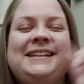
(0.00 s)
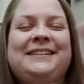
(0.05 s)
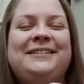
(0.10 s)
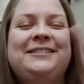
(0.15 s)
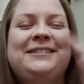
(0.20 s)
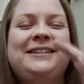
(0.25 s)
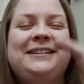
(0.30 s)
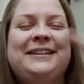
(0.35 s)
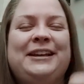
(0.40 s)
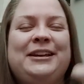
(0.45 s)
like
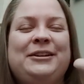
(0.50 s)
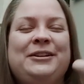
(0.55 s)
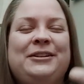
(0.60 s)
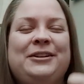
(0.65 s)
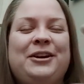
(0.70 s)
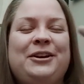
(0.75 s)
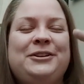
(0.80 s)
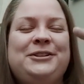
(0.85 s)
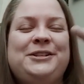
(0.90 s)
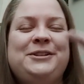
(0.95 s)
looking like
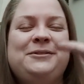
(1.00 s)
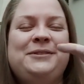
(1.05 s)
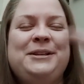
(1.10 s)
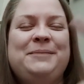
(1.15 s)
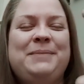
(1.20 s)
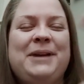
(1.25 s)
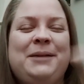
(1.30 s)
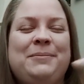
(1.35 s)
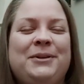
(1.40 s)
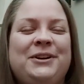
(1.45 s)
cartoony
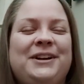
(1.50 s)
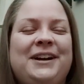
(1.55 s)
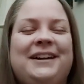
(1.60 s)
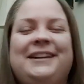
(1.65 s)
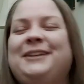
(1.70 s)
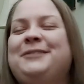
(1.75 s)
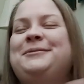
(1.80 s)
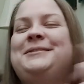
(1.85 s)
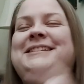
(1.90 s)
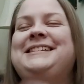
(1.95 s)
paper
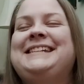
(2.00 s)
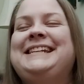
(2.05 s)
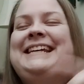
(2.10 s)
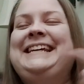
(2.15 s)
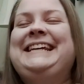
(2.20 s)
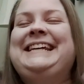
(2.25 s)
cutouts,